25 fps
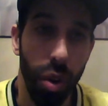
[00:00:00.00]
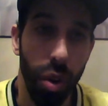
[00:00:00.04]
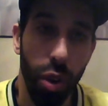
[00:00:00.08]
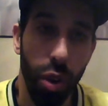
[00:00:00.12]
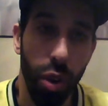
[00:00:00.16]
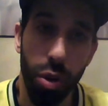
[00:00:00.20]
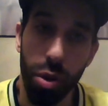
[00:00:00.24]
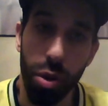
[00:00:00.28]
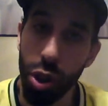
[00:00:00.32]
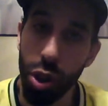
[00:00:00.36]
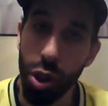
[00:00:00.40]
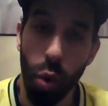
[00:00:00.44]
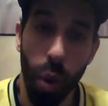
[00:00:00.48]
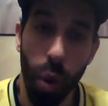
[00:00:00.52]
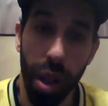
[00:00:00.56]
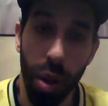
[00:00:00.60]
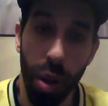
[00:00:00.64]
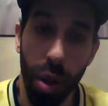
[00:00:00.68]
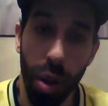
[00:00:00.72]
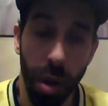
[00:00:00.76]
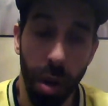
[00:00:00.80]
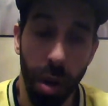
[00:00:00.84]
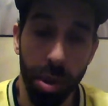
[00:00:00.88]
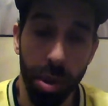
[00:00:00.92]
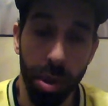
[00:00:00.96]
There's no way
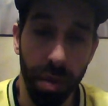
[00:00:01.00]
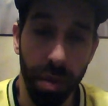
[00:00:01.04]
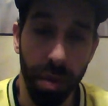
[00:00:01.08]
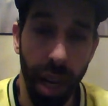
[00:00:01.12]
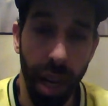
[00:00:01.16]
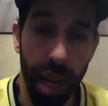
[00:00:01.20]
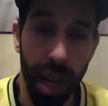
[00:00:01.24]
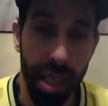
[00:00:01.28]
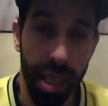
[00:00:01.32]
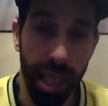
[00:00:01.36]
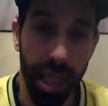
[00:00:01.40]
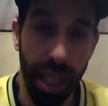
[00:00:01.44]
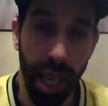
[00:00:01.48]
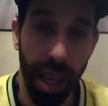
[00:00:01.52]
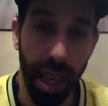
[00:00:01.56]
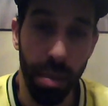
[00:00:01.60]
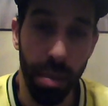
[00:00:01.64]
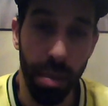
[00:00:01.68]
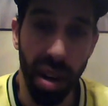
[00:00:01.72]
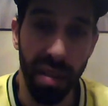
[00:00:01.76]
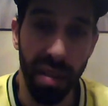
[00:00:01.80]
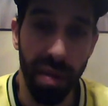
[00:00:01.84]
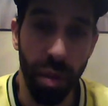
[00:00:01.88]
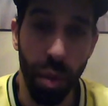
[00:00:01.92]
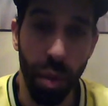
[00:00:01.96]
the Rebels have lost the game
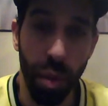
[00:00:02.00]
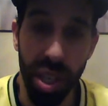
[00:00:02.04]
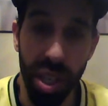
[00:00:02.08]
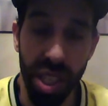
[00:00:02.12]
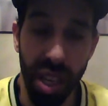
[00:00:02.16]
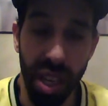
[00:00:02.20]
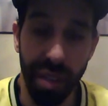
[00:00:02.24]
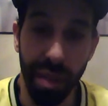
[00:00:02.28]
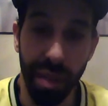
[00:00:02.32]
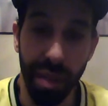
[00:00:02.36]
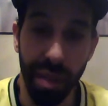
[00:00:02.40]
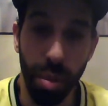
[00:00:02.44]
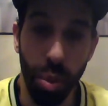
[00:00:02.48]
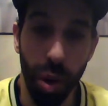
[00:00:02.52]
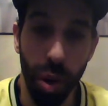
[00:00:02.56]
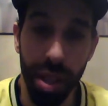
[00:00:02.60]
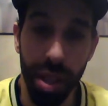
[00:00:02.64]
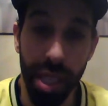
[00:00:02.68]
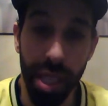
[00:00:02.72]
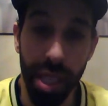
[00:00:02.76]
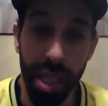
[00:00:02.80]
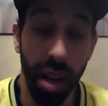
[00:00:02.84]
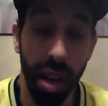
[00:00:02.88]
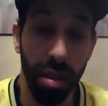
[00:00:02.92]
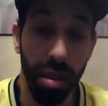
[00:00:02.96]
by 47
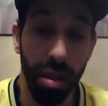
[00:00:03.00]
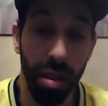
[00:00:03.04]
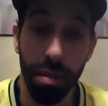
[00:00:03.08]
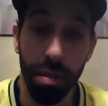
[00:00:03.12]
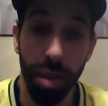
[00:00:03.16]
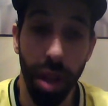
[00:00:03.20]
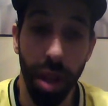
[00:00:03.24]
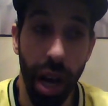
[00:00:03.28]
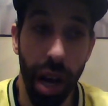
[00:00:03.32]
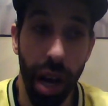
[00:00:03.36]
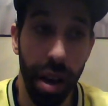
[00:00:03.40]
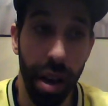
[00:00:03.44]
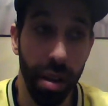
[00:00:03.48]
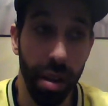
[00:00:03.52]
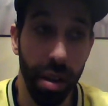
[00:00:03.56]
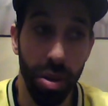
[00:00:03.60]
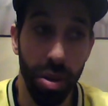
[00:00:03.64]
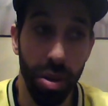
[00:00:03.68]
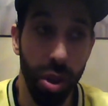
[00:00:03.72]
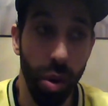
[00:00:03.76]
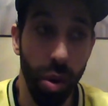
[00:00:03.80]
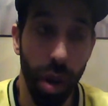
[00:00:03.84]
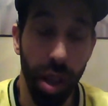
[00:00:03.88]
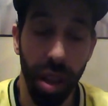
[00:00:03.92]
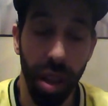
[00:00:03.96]
points. Hell,
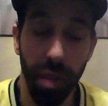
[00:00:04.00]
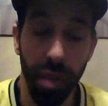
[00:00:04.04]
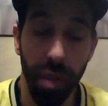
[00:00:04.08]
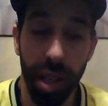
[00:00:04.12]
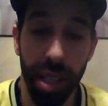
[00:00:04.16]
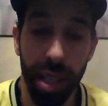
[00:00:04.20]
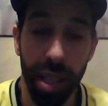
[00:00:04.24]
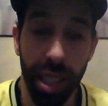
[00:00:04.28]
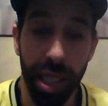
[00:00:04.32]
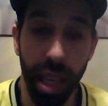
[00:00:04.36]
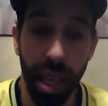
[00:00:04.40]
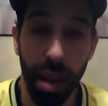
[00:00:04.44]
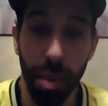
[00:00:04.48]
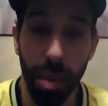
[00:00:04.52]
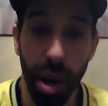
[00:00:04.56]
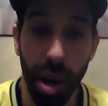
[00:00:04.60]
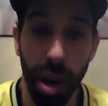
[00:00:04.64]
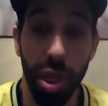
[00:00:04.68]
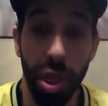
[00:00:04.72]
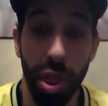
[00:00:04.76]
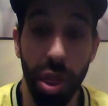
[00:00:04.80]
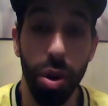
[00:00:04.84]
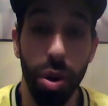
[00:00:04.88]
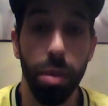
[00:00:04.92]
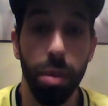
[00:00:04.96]
there's no way they've lost the game by
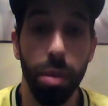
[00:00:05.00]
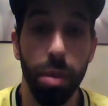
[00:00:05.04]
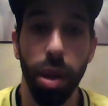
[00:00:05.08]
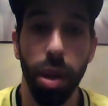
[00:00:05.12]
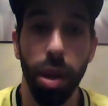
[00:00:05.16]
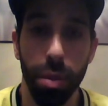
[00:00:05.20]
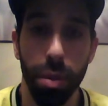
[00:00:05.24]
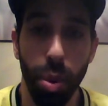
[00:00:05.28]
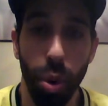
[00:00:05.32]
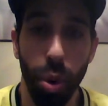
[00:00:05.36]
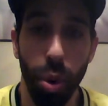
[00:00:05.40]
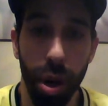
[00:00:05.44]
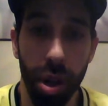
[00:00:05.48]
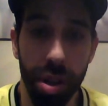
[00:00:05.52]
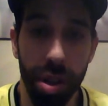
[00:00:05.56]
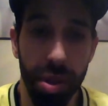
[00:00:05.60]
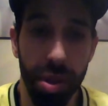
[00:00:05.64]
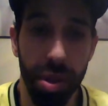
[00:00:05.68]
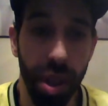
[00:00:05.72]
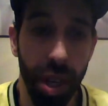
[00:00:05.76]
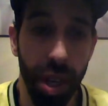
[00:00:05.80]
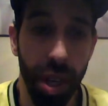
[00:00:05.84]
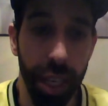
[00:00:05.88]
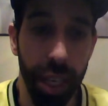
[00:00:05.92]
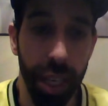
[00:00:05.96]
30-plus
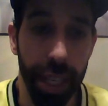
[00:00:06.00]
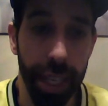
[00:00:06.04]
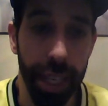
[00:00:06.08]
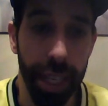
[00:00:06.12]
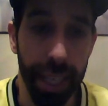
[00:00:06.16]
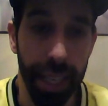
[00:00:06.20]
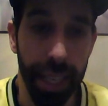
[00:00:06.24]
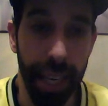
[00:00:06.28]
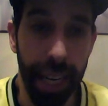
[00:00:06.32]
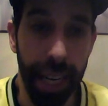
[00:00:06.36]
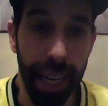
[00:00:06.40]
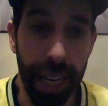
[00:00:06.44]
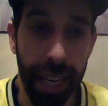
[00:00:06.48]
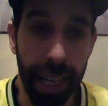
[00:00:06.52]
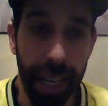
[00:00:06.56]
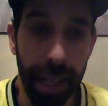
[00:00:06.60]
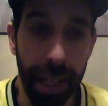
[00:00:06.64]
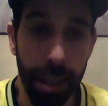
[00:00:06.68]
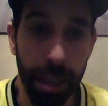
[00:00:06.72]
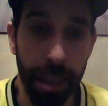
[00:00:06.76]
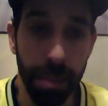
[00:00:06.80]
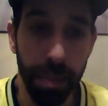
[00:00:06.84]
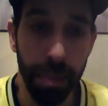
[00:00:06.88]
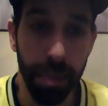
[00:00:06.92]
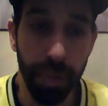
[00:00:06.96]
points.
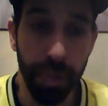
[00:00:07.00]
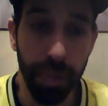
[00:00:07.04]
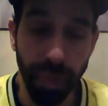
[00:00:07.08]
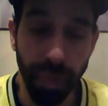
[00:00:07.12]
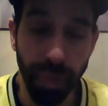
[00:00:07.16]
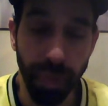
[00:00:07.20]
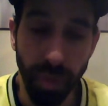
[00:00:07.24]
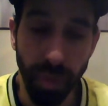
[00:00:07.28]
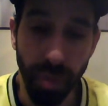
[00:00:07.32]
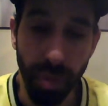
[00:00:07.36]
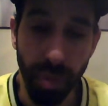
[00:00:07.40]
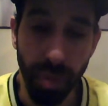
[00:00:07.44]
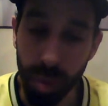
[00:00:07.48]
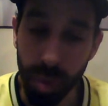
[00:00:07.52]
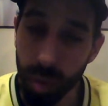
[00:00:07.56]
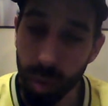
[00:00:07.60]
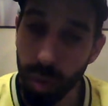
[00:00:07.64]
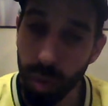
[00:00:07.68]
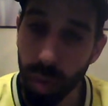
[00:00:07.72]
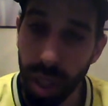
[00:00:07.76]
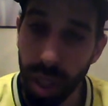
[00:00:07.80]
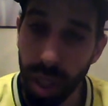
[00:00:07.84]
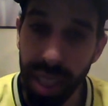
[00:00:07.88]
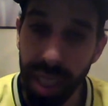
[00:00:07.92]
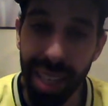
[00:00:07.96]

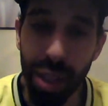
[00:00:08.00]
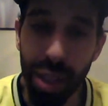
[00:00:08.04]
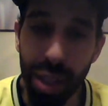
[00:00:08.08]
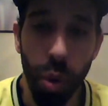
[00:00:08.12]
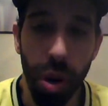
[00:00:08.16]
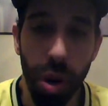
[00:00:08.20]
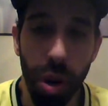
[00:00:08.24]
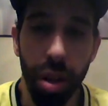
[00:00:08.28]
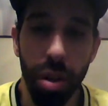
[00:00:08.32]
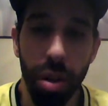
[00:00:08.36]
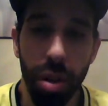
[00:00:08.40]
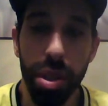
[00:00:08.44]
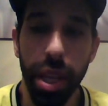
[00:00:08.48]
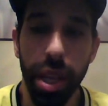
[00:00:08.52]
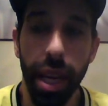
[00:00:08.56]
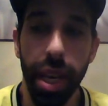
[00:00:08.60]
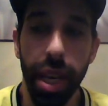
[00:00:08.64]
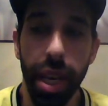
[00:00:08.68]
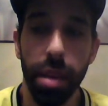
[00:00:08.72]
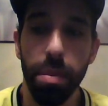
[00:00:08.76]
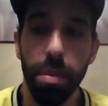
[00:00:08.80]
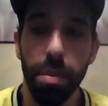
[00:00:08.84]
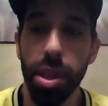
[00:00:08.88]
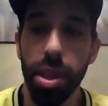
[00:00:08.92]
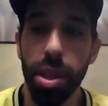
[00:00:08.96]
That's one of those
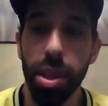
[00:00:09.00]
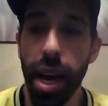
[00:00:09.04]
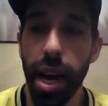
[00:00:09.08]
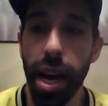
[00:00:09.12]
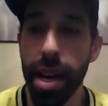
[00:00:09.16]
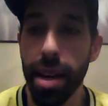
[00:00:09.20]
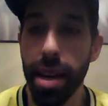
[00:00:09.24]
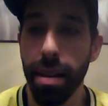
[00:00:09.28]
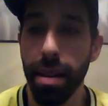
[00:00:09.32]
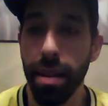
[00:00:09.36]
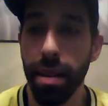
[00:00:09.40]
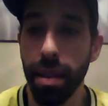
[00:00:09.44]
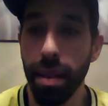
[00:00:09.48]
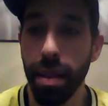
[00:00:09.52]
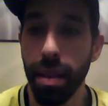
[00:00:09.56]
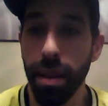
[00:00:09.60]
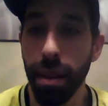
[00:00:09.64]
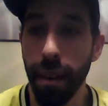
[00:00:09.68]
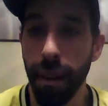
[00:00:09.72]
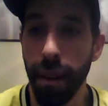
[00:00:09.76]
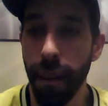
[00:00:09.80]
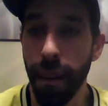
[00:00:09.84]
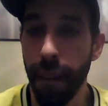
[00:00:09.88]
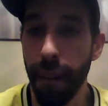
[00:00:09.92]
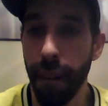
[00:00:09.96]
games that
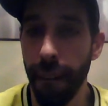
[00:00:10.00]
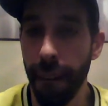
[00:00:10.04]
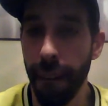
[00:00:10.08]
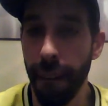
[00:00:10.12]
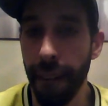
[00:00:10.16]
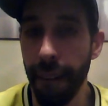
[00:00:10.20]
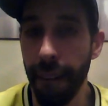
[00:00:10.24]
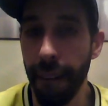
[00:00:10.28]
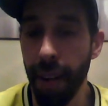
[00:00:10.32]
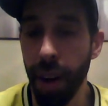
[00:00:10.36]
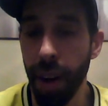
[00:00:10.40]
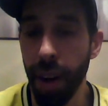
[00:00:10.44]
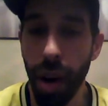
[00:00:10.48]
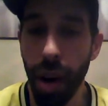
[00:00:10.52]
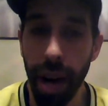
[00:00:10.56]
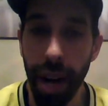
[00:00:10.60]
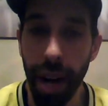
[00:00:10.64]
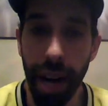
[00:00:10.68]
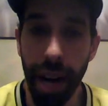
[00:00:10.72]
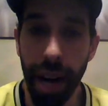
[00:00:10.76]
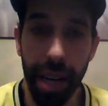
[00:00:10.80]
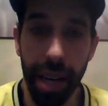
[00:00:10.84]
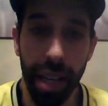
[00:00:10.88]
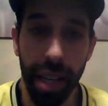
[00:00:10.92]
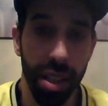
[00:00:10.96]

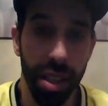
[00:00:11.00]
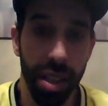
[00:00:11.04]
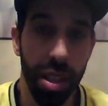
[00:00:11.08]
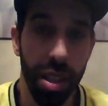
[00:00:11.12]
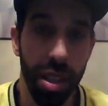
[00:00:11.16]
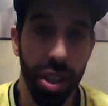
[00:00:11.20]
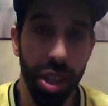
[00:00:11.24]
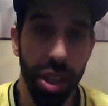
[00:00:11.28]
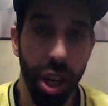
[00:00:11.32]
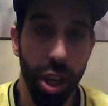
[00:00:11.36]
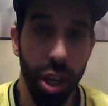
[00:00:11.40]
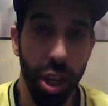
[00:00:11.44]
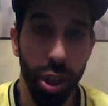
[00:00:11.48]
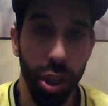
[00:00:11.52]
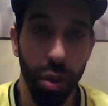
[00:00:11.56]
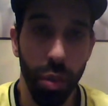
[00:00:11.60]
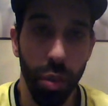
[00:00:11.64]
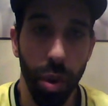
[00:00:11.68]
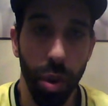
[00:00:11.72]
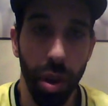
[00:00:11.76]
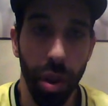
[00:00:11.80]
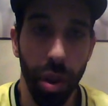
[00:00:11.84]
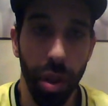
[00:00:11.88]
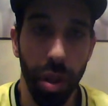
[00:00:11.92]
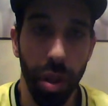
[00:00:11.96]
I had a good
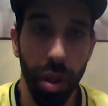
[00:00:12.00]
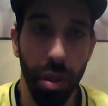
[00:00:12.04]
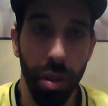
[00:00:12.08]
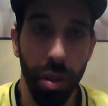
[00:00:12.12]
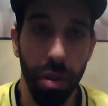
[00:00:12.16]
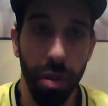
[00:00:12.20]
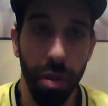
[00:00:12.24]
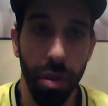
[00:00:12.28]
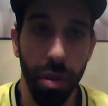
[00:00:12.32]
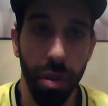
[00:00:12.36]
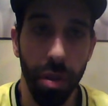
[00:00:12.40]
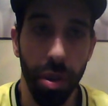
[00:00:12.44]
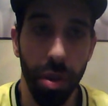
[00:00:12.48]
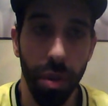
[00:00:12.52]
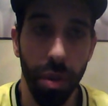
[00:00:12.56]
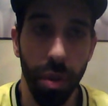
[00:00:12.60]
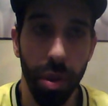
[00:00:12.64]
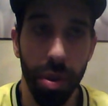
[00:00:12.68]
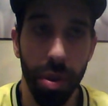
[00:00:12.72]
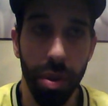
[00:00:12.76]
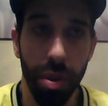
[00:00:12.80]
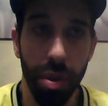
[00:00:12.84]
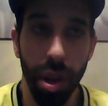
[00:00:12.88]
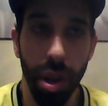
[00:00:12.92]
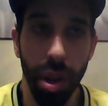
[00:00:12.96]
discussion with
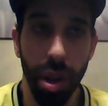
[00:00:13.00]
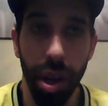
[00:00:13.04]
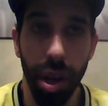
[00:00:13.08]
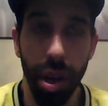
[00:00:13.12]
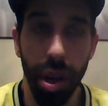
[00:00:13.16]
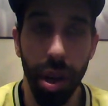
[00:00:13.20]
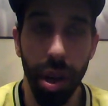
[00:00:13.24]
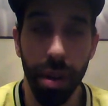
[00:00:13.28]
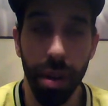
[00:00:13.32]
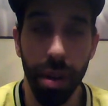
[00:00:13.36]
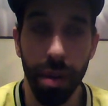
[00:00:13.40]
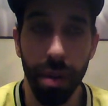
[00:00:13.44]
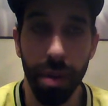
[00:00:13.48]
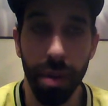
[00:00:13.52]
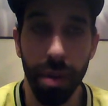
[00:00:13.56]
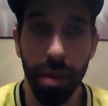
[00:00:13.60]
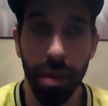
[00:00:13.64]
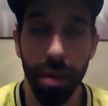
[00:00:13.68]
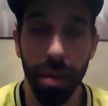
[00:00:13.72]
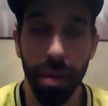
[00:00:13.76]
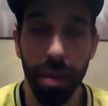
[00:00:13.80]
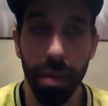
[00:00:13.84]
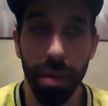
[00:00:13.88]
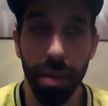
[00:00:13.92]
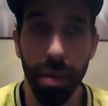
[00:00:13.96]

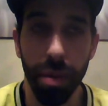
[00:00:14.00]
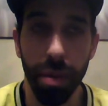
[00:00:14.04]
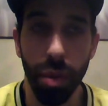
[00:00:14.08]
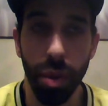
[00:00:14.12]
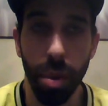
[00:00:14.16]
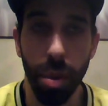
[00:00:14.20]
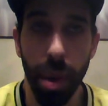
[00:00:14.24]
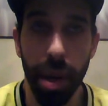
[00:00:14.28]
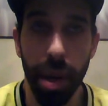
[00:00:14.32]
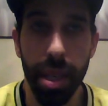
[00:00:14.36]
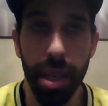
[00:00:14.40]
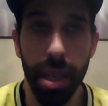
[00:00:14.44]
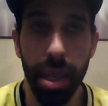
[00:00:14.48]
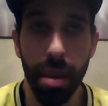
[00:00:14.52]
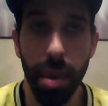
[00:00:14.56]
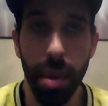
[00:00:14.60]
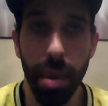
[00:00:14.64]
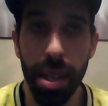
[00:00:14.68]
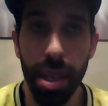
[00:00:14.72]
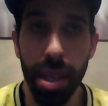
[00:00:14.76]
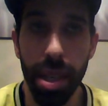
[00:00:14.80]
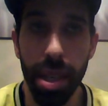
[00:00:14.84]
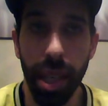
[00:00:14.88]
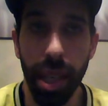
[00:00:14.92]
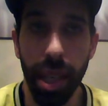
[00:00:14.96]
one of my
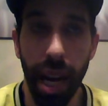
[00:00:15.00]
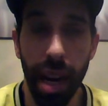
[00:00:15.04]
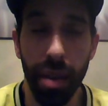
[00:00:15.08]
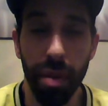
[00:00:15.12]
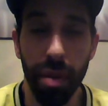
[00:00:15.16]
teammates, and the